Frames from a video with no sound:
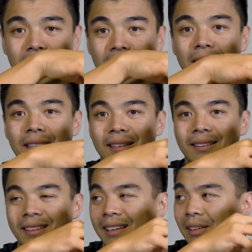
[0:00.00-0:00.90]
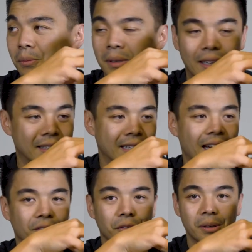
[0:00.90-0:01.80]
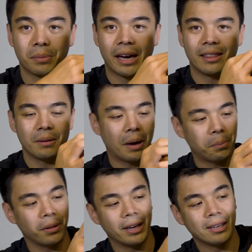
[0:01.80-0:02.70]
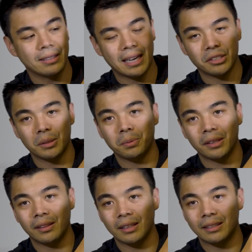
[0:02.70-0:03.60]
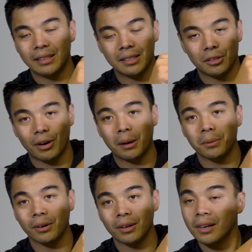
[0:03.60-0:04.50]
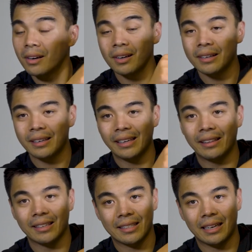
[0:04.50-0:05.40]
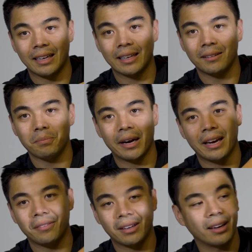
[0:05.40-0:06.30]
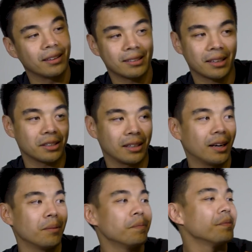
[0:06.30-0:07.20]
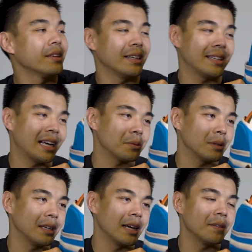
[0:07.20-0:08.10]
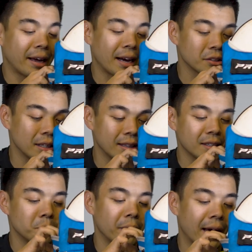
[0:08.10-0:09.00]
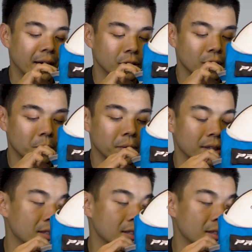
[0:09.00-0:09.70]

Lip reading: did, then it would be nice to have one. But I think my plan is actually put the disc grabber in the side by having on the suction cup attachment yet. Actually in this bag, you could put a